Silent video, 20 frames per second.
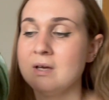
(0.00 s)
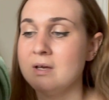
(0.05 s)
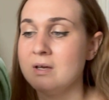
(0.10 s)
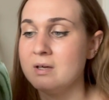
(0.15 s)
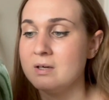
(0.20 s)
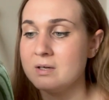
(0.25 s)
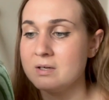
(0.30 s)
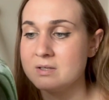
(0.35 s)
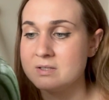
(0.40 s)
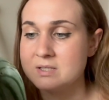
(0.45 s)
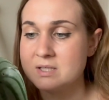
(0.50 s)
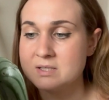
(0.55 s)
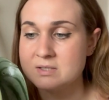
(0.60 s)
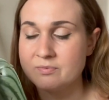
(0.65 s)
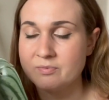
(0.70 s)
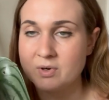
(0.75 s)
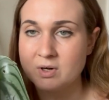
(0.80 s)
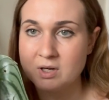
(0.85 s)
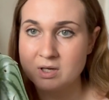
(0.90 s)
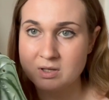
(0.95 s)
because they're
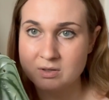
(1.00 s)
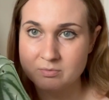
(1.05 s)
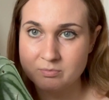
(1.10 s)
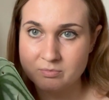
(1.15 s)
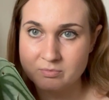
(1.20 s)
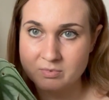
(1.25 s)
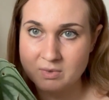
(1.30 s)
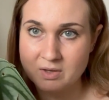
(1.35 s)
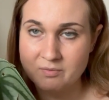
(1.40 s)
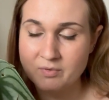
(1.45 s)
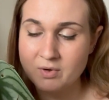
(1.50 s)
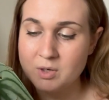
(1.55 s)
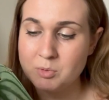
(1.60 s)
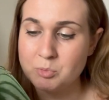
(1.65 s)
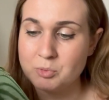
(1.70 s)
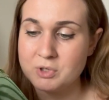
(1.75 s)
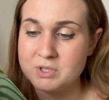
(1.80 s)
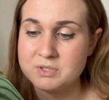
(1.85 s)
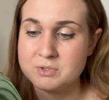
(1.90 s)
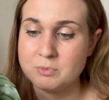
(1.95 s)
very
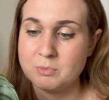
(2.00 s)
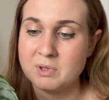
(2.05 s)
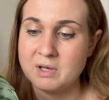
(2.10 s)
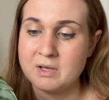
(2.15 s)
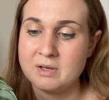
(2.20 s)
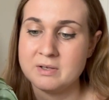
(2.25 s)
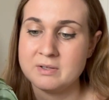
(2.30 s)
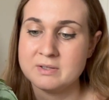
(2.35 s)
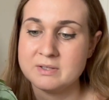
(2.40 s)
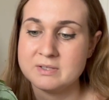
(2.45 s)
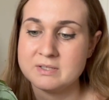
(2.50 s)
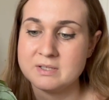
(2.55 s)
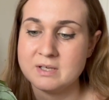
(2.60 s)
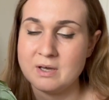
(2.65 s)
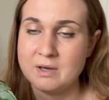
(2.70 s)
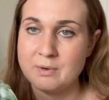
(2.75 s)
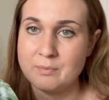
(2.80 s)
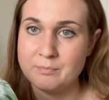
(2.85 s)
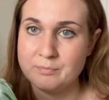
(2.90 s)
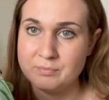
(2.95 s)
brittle plants. You
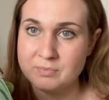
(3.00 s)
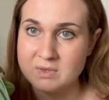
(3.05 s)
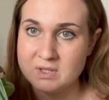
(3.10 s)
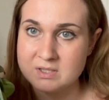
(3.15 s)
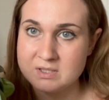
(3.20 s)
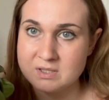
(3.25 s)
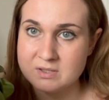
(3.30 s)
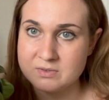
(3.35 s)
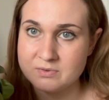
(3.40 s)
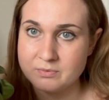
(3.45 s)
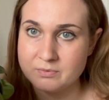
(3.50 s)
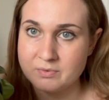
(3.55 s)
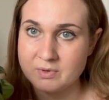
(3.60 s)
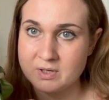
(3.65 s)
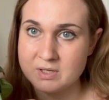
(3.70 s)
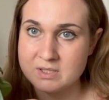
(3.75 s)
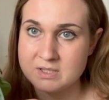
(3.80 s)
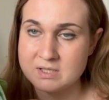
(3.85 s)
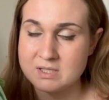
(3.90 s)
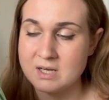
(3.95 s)
can see it's all
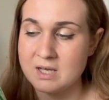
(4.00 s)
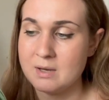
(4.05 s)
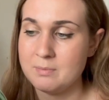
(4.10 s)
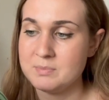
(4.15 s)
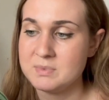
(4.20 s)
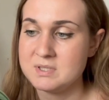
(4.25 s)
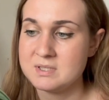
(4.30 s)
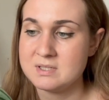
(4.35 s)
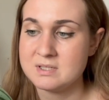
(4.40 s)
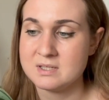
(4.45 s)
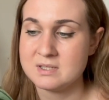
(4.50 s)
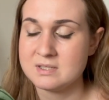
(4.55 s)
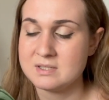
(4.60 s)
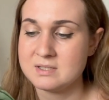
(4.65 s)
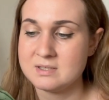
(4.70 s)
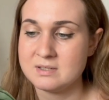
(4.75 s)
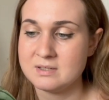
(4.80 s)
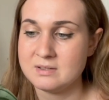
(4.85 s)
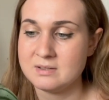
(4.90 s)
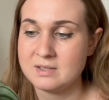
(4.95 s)
very snapped.
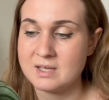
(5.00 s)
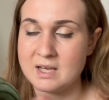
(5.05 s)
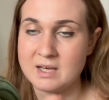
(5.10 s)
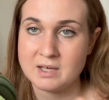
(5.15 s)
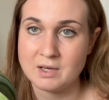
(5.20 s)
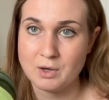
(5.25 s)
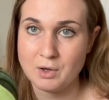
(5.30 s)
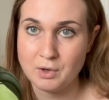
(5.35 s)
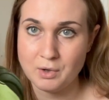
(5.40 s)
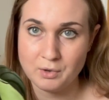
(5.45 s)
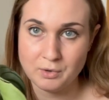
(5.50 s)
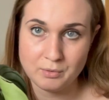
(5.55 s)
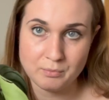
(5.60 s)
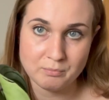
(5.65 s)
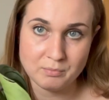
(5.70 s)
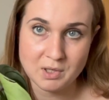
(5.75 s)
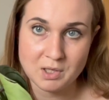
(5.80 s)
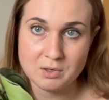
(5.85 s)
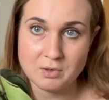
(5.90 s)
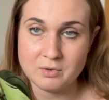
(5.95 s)
Just getting it home,
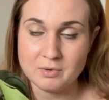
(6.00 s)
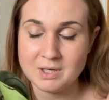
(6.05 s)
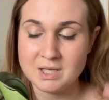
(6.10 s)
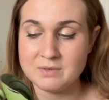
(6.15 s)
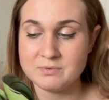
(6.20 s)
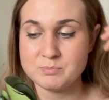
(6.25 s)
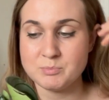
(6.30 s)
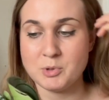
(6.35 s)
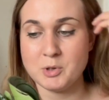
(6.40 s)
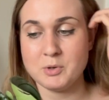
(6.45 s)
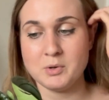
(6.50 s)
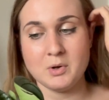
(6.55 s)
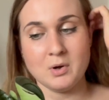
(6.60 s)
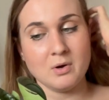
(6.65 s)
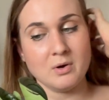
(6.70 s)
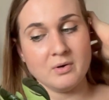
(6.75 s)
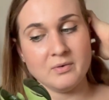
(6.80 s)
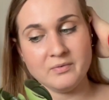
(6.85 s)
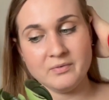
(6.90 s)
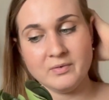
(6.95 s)
a lot of leaves broke
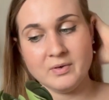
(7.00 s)
off,